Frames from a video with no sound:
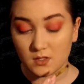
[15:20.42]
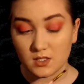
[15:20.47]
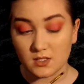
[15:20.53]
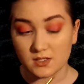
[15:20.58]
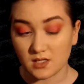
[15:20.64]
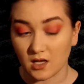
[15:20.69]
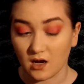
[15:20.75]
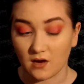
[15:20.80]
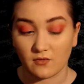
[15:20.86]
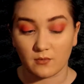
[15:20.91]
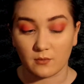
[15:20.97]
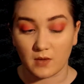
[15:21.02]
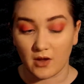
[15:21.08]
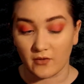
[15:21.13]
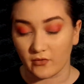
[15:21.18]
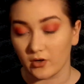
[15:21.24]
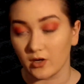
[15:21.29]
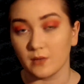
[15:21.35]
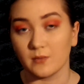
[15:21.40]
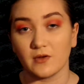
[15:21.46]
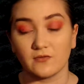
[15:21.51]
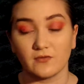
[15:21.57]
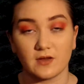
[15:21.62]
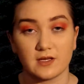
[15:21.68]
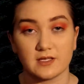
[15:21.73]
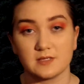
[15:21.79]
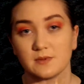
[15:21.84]
Sorry if I'm covering on my
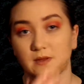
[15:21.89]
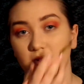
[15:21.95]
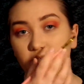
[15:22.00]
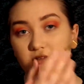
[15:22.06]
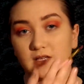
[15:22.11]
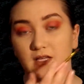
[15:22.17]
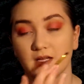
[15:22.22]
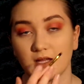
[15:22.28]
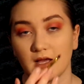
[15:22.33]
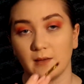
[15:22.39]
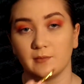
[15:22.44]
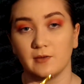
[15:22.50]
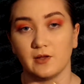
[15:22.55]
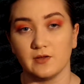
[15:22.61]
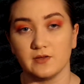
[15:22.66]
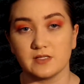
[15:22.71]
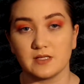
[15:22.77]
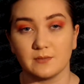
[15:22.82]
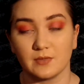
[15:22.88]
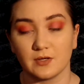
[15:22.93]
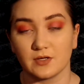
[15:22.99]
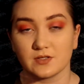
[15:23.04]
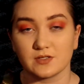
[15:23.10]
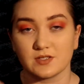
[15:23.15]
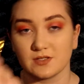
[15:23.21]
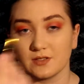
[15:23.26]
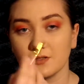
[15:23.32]
face, but I have to get up close and
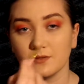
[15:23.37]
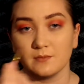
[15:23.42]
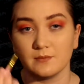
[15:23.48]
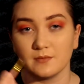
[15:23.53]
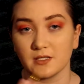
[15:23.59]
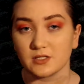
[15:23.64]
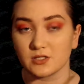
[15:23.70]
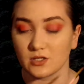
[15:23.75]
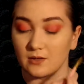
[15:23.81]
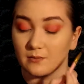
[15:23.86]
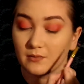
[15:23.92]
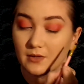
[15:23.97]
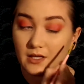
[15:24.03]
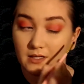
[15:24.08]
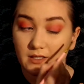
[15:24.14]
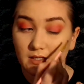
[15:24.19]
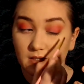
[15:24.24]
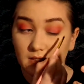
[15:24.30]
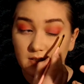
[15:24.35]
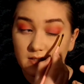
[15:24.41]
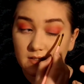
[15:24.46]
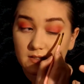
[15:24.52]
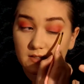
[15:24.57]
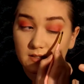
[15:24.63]
personal. Make sure I'm blending this.